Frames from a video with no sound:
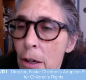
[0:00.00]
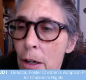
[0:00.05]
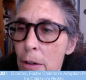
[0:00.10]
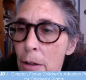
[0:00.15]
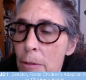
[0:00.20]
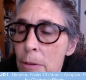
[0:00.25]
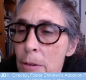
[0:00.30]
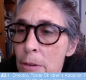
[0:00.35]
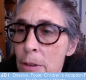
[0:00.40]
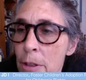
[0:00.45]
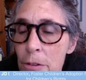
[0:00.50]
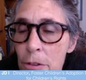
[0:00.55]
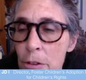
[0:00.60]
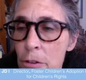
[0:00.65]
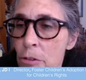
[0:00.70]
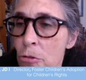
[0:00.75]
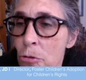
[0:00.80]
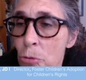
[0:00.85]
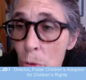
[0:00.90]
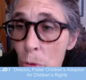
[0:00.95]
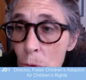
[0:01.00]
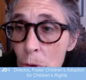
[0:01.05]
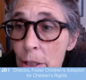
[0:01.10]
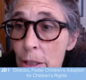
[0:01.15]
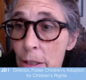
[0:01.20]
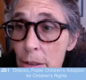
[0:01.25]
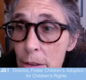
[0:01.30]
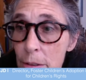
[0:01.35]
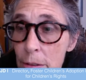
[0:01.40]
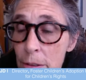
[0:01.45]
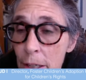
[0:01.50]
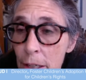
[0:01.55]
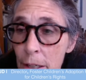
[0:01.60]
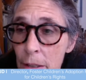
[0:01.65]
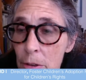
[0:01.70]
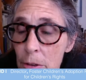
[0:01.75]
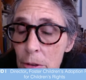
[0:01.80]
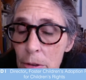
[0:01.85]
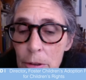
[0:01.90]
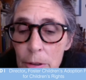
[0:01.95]
this is truly,
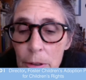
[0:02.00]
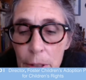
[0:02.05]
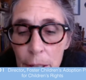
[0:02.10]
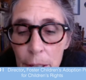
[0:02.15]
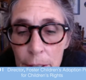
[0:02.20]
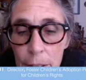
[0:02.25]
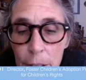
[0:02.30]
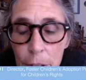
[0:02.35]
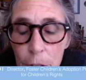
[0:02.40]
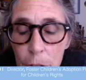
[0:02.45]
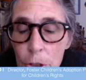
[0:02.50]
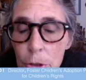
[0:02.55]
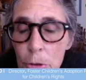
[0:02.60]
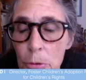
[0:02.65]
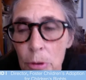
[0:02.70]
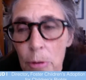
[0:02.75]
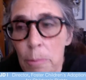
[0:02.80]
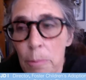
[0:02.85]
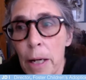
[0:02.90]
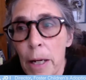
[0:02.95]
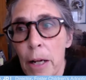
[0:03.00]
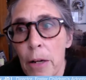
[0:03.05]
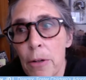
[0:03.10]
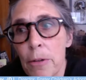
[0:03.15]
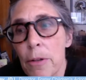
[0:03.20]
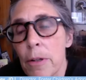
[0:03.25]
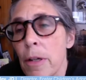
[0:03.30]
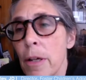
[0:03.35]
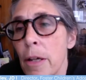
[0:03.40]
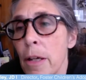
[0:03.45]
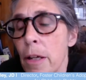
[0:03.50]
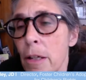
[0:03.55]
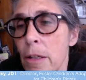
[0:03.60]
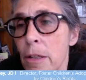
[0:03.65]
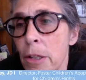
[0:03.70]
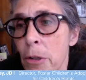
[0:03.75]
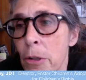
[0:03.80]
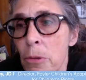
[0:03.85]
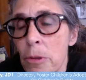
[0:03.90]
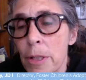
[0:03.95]
Taylor, an issue about
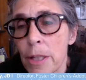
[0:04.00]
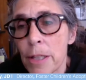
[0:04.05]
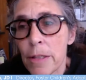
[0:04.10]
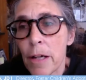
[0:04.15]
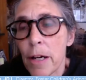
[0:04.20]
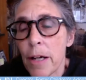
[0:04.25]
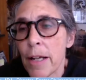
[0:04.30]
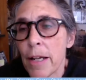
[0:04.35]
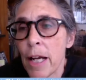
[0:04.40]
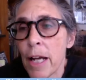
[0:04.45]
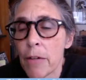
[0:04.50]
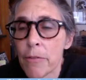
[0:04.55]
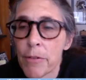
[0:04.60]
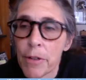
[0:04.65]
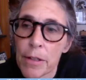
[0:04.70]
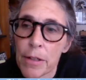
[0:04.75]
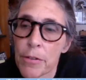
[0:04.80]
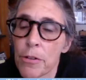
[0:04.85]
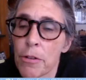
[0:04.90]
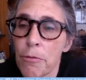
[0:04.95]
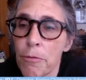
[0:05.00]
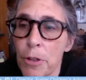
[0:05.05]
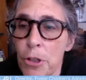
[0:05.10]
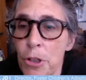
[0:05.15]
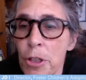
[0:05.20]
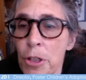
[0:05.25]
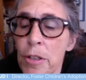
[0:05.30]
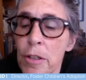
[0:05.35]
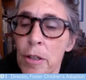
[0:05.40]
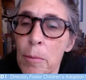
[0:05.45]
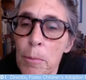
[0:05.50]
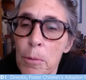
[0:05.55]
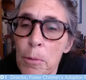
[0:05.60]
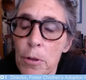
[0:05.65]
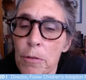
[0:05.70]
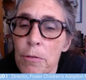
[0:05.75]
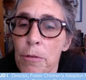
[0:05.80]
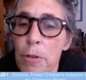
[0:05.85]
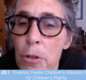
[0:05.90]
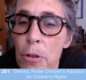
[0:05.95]
literally not having sufficient number
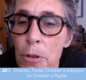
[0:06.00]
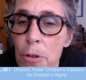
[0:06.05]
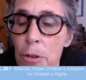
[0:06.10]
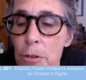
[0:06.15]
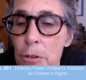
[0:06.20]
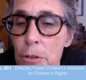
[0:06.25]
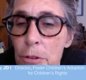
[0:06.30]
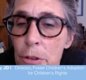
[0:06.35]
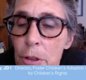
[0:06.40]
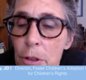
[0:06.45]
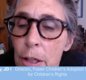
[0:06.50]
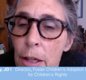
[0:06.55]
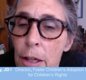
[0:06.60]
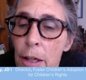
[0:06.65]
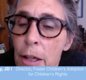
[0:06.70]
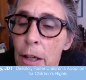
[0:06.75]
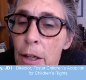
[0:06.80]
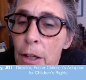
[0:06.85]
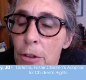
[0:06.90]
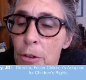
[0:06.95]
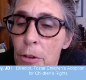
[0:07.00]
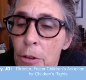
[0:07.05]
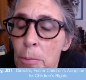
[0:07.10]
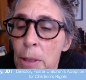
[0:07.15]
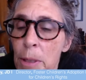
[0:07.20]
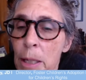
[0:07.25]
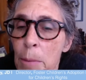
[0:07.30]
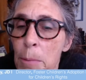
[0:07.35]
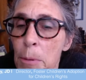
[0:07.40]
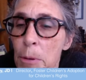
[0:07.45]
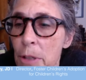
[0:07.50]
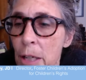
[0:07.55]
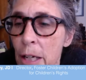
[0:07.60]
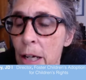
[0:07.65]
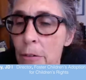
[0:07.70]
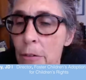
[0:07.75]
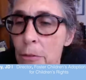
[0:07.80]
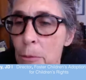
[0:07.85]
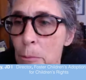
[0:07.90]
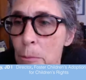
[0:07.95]
of clerks to be able to
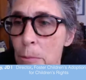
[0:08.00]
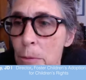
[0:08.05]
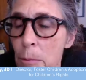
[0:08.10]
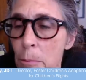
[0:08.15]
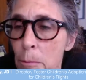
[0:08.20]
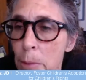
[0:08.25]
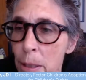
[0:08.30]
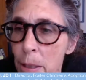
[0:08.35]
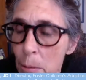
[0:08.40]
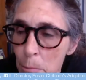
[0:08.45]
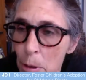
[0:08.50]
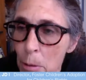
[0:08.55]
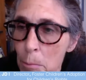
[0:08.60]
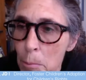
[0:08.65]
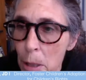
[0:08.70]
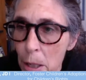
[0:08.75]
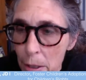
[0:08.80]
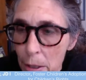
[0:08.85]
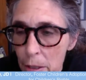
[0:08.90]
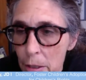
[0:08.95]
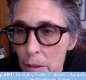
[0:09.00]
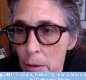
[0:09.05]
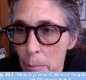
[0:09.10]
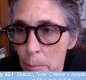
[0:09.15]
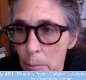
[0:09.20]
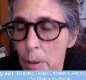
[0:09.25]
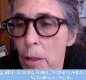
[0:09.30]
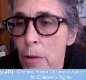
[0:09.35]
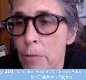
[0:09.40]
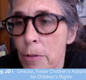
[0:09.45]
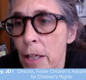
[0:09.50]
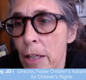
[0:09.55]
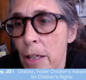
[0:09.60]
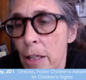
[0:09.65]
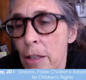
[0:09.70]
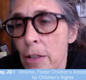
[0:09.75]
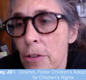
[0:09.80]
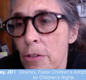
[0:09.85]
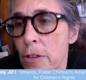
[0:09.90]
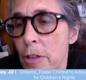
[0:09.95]
have the minimum modicum of getting
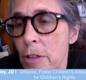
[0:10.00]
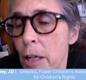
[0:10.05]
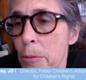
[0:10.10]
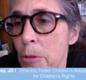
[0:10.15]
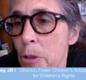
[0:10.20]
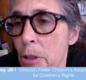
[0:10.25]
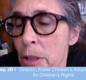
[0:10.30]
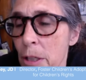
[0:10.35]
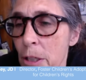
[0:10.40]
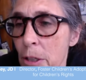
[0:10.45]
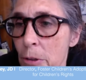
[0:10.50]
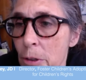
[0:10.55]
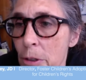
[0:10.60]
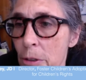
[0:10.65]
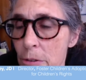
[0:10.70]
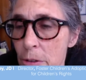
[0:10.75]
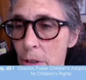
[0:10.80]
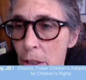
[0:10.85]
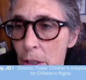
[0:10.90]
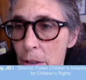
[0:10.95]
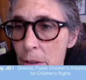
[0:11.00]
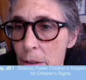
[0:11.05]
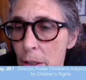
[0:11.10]
these adoption hearings done.